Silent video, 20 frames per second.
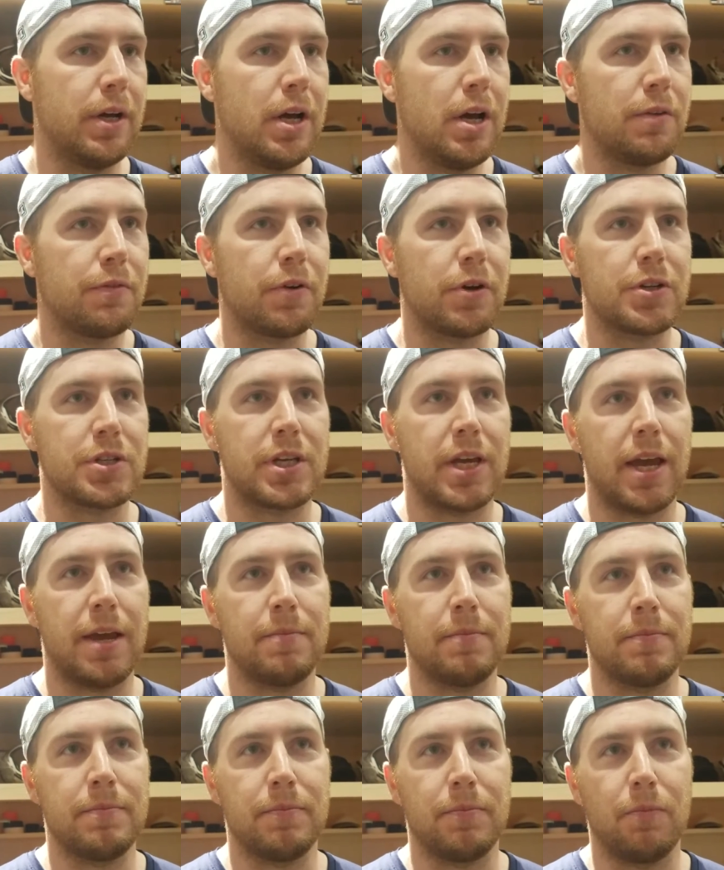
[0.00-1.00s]
first
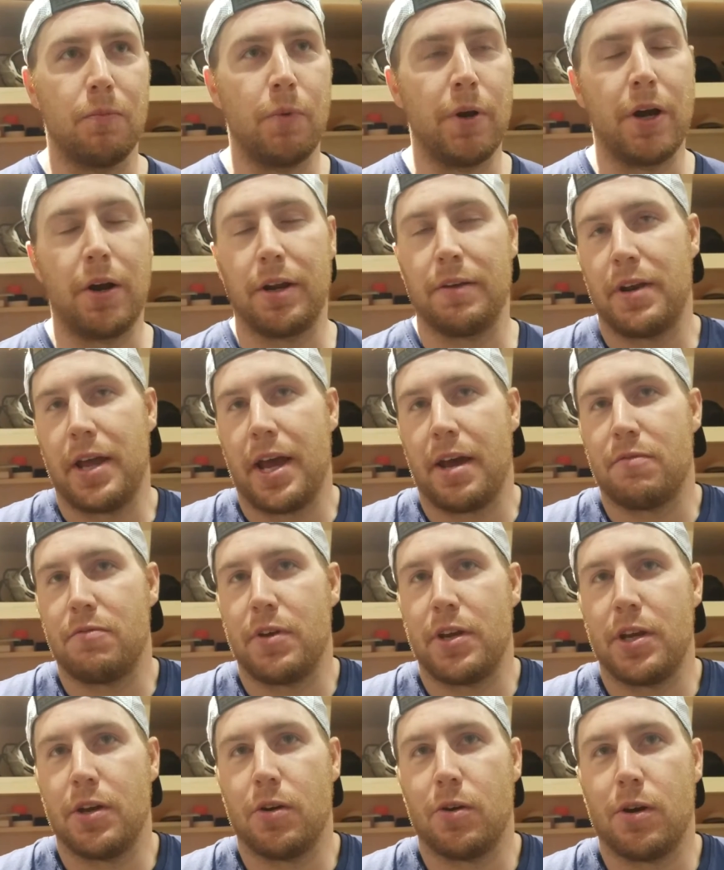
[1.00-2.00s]
game, we don't even have
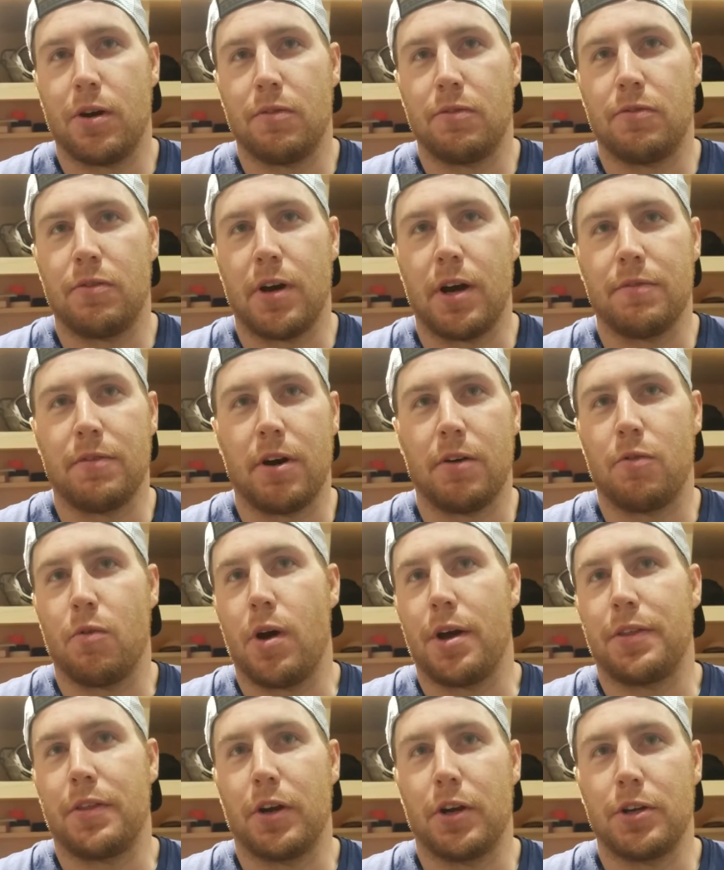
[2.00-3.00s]
video of, of, of
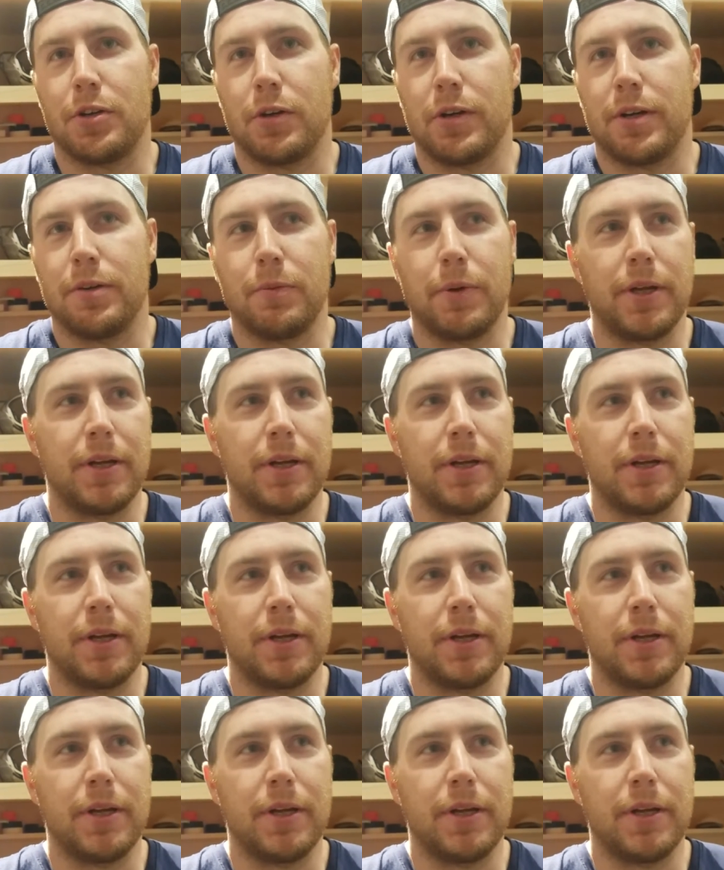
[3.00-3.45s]
what they're doing.